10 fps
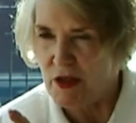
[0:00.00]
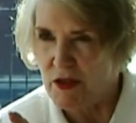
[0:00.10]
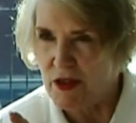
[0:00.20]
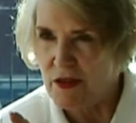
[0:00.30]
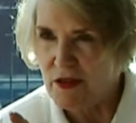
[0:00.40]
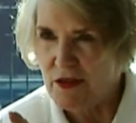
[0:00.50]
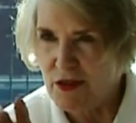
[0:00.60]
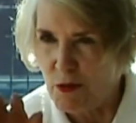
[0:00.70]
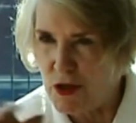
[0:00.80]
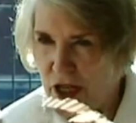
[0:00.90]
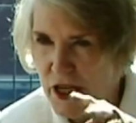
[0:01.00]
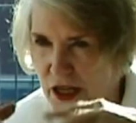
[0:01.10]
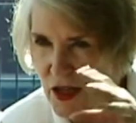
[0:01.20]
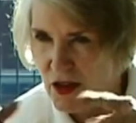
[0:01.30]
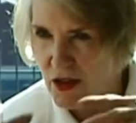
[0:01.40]
of it. Don't take
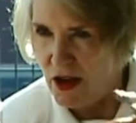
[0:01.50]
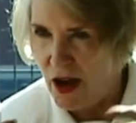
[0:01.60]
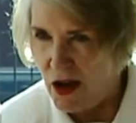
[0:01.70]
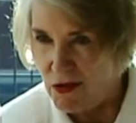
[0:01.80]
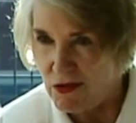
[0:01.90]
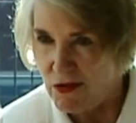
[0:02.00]
anything out.